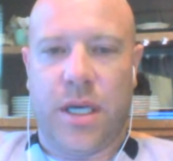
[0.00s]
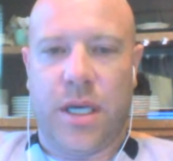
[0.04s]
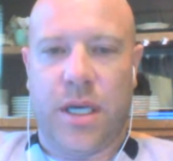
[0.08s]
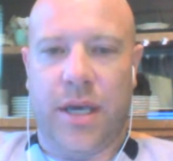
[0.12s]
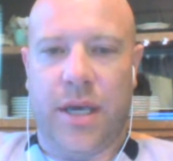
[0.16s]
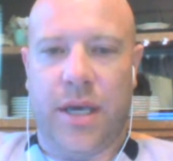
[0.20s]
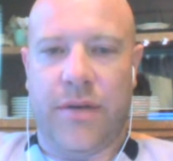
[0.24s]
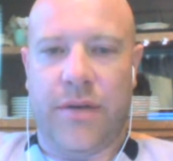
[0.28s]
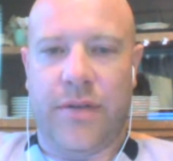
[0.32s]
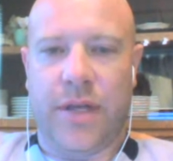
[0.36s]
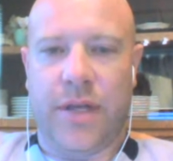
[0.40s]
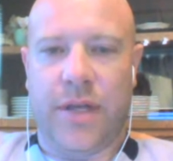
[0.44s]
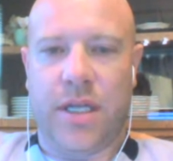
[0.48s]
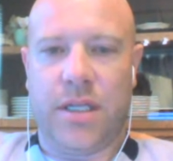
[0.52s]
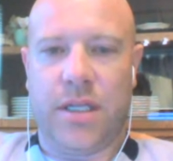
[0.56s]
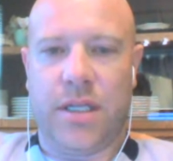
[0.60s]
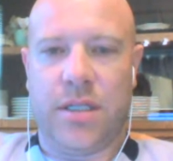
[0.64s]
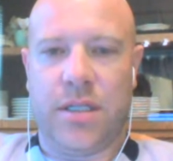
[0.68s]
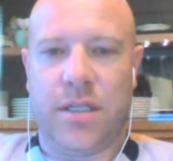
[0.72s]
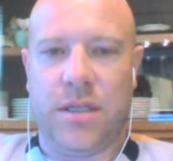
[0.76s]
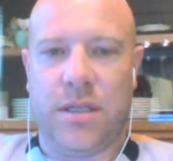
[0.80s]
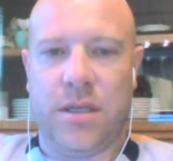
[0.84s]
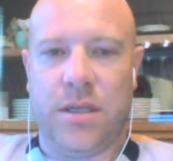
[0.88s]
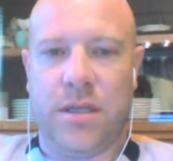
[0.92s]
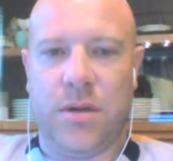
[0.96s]
Okay, that is
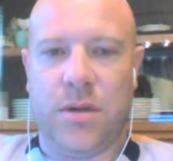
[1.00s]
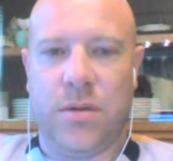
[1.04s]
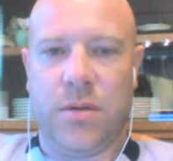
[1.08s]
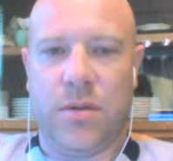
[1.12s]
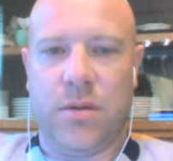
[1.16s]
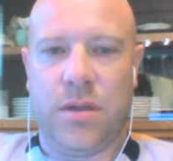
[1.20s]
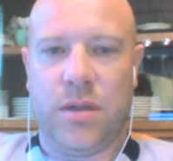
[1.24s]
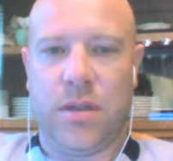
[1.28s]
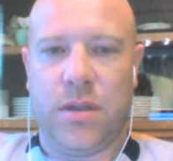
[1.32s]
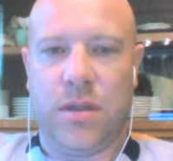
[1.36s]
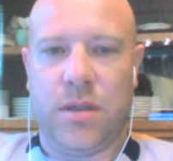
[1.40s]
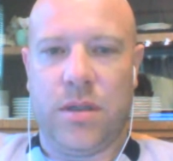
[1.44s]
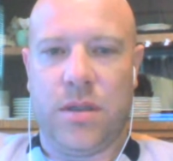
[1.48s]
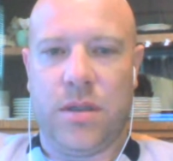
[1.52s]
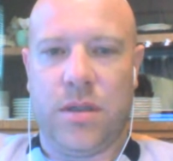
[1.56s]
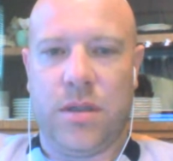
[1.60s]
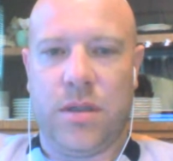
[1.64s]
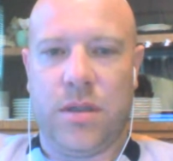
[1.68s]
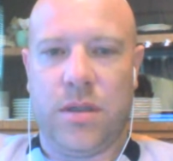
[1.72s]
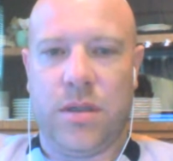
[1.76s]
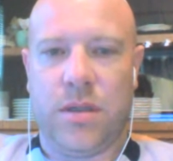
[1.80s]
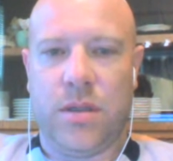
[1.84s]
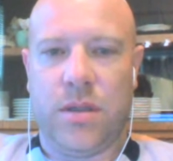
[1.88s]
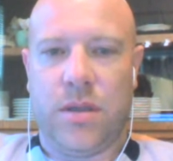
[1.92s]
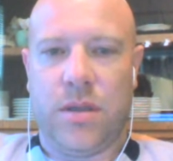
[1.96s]

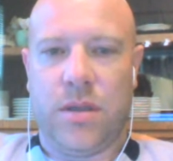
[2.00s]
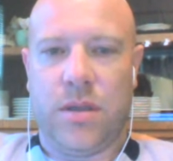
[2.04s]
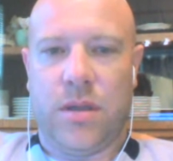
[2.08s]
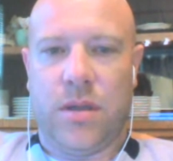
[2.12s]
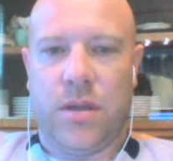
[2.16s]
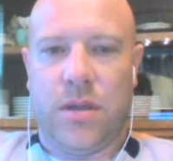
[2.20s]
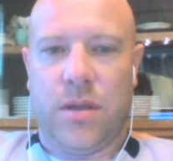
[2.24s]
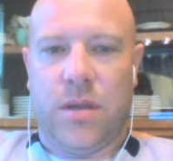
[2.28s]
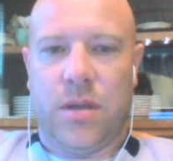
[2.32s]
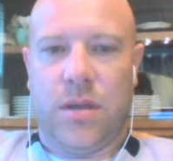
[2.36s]
one.